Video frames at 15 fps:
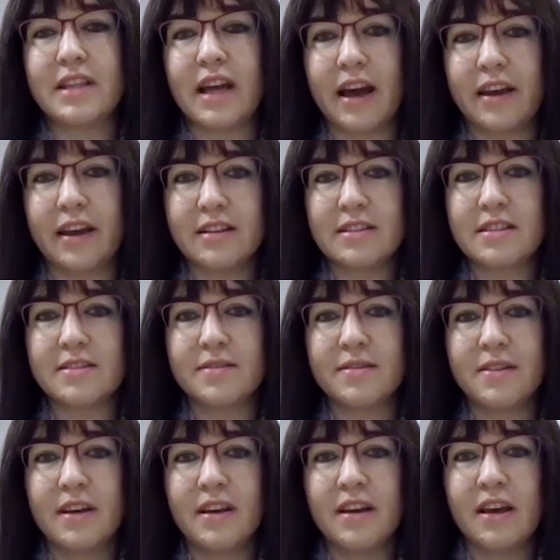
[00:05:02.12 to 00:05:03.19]
science,
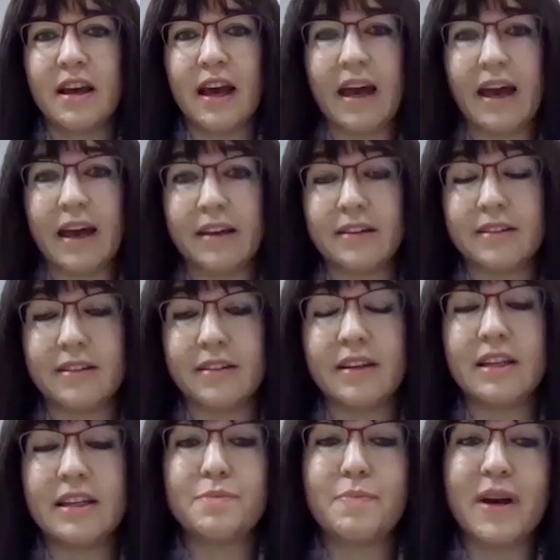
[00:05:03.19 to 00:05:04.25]
and
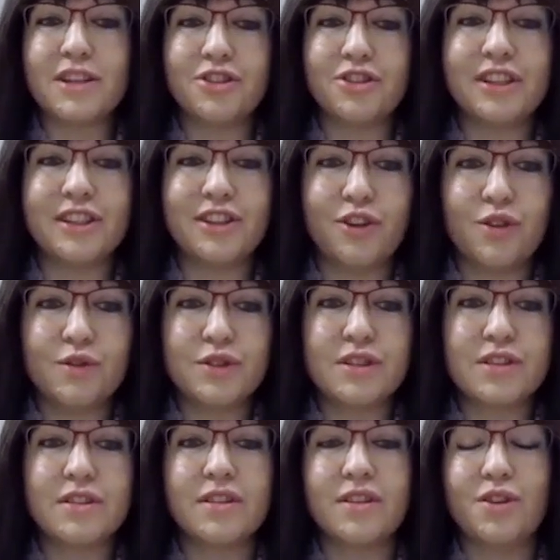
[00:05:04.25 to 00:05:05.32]
especially
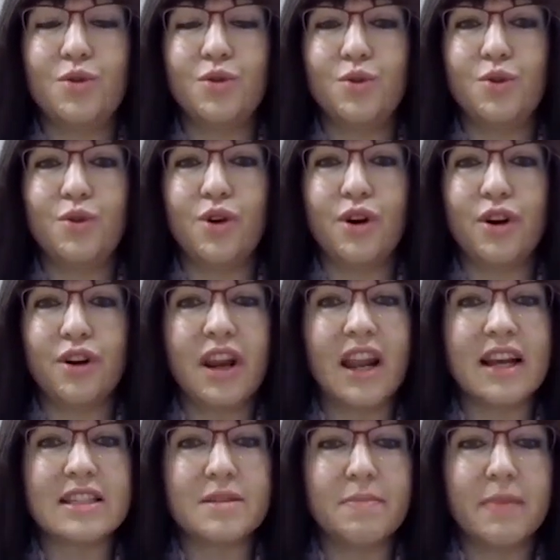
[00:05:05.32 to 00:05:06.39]
those who earn
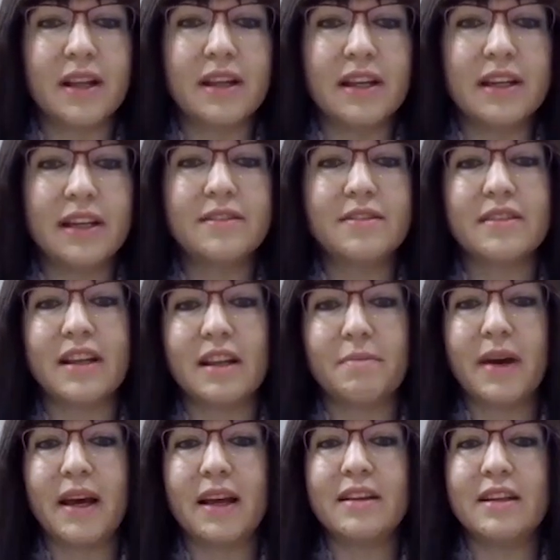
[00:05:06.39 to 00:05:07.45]
less money
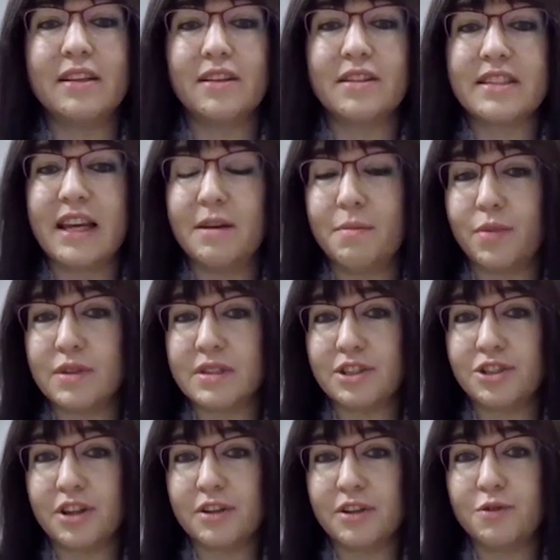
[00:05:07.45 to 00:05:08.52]
than men in the same
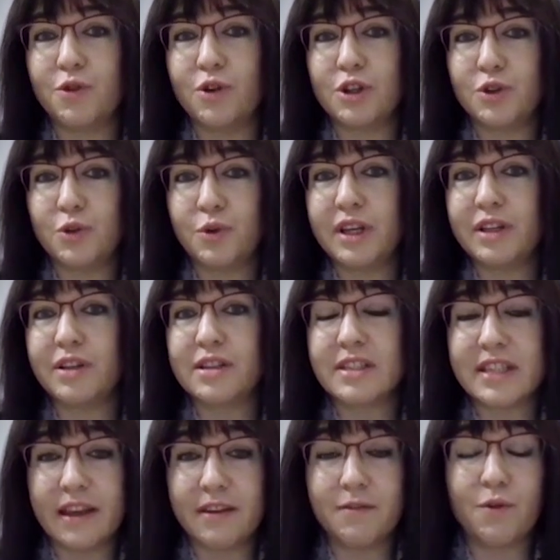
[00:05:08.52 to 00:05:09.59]
position for doing the
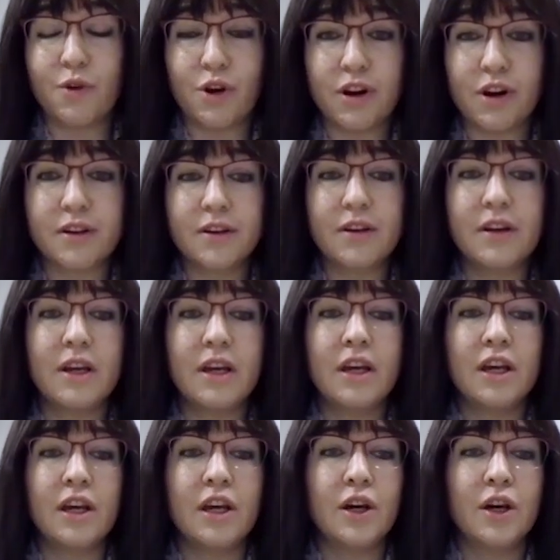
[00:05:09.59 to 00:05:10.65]
same work,
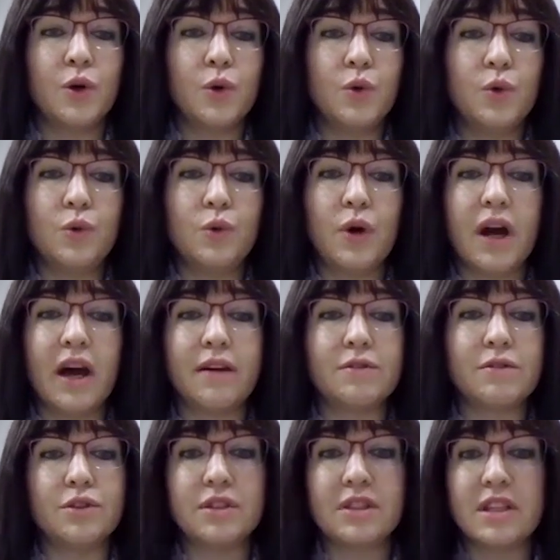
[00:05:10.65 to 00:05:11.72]
who
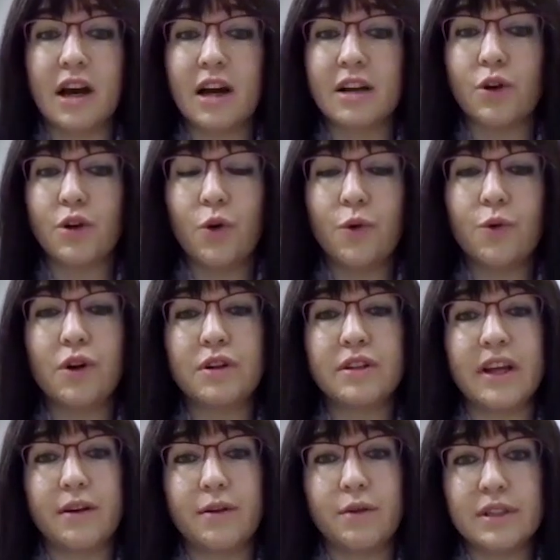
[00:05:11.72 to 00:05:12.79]
have to start over
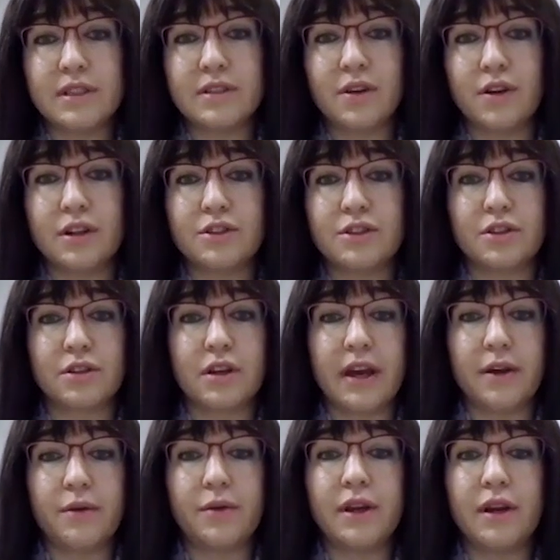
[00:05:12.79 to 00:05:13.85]
their research
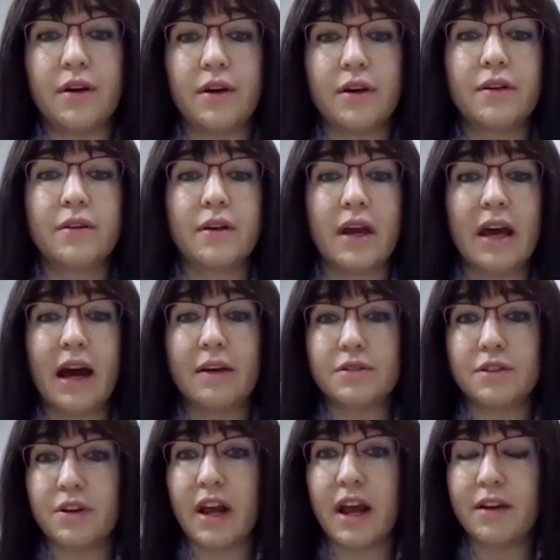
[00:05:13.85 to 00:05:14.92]
career
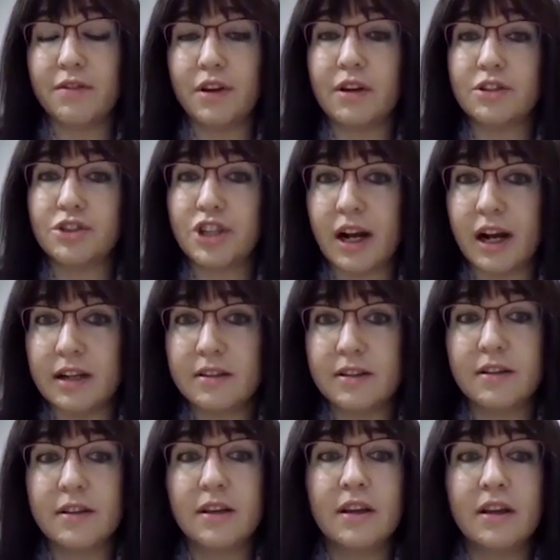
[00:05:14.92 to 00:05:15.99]
after having a child,